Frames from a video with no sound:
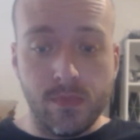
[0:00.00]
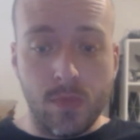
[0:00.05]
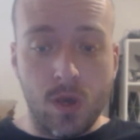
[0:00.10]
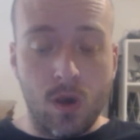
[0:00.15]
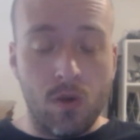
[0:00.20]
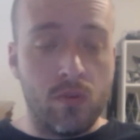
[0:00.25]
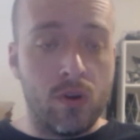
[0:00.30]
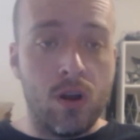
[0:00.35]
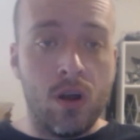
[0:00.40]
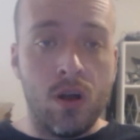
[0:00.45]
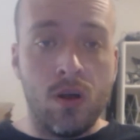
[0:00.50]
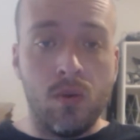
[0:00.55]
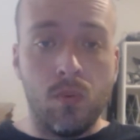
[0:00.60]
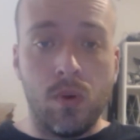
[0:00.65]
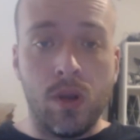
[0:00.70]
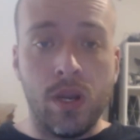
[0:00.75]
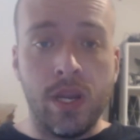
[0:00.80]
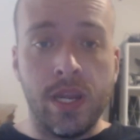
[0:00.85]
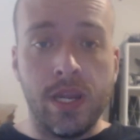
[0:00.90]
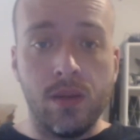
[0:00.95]
overall,
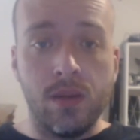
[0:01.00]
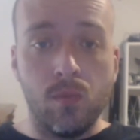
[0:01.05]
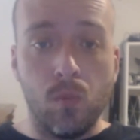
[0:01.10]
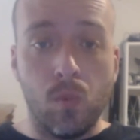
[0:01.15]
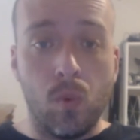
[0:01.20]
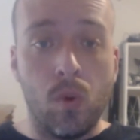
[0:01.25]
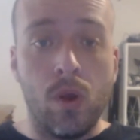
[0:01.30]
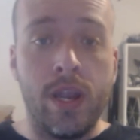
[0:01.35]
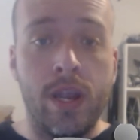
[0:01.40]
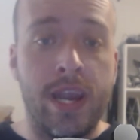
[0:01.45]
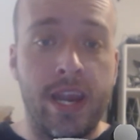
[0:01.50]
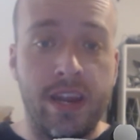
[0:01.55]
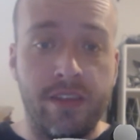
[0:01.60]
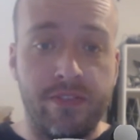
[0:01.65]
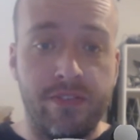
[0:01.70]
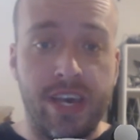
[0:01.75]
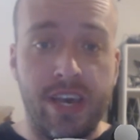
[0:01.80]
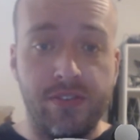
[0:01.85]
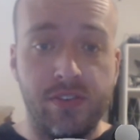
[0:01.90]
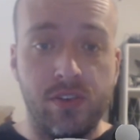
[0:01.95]
1 out of
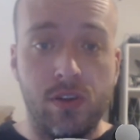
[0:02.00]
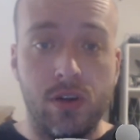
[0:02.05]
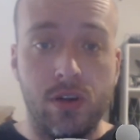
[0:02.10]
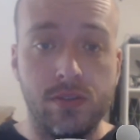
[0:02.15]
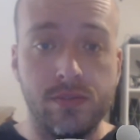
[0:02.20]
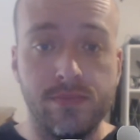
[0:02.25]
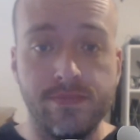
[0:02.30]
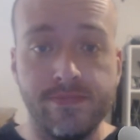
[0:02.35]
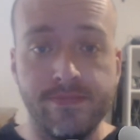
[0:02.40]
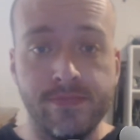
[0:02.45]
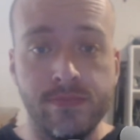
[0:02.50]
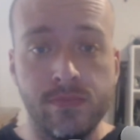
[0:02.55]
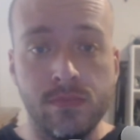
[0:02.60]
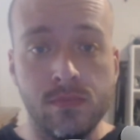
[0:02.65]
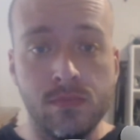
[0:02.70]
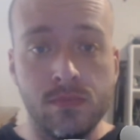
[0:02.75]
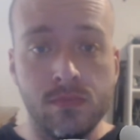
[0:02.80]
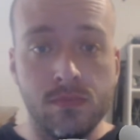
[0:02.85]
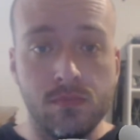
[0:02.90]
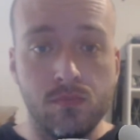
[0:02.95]
5 stars.
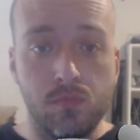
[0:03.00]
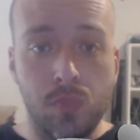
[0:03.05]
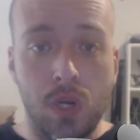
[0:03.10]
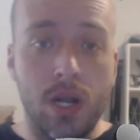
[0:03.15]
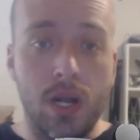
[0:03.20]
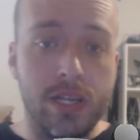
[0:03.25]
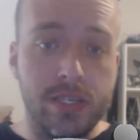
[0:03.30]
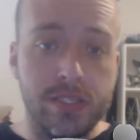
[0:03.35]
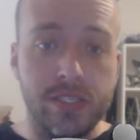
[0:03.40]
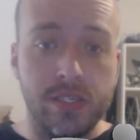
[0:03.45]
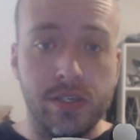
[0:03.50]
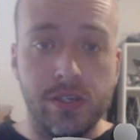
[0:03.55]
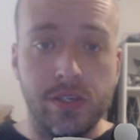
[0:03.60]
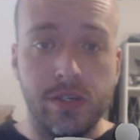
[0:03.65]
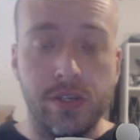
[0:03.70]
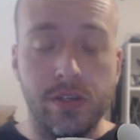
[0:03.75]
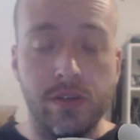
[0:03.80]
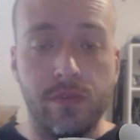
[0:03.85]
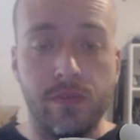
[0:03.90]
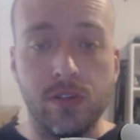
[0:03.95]
Brock is still
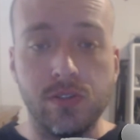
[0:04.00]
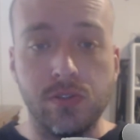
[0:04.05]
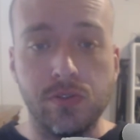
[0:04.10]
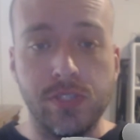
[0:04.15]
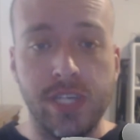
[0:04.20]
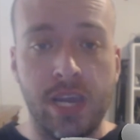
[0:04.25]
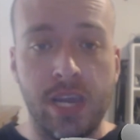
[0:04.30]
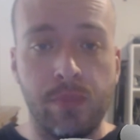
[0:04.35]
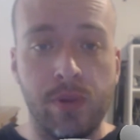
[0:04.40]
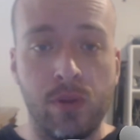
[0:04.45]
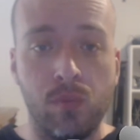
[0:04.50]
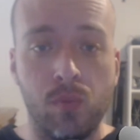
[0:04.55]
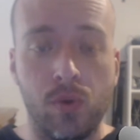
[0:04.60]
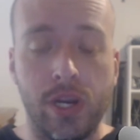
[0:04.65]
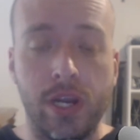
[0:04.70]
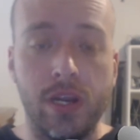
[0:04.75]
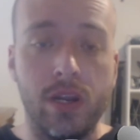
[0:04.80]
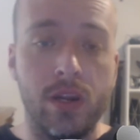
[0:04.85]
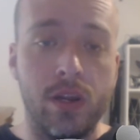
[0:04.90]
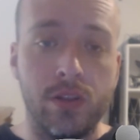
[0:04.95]
your Universal Champion. We'll
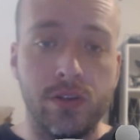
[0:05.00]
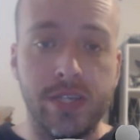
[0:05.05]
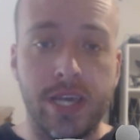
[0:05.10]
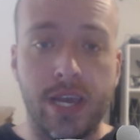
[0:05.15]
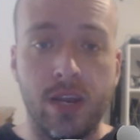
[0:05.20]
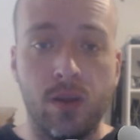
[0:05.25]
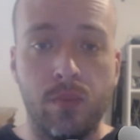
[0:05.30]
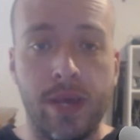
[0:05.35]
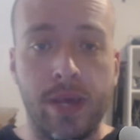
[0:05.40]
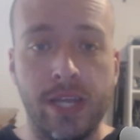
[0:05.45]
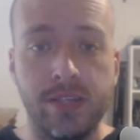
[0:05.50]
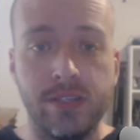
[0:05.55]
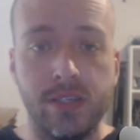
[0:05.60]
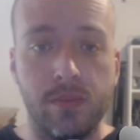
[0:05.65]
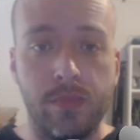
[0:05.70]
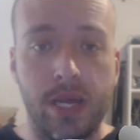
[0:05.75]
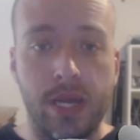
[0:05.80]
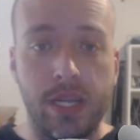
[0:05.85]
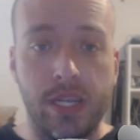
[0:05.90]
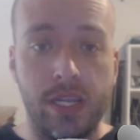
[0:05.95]
get another title match in
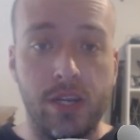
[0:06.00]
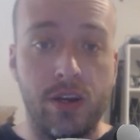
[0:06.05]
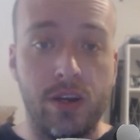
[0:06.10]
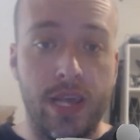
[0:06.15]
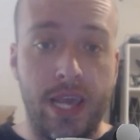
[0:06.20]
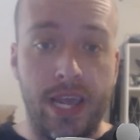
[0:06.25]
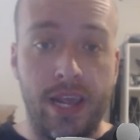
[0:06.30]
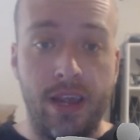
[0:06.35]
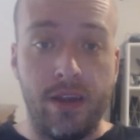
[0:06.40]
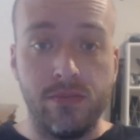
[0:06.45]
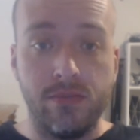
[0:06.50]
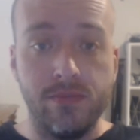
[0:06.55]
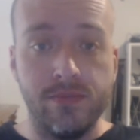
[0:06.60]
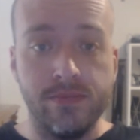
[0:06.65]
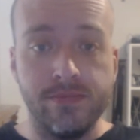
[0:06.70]
about a year and a half.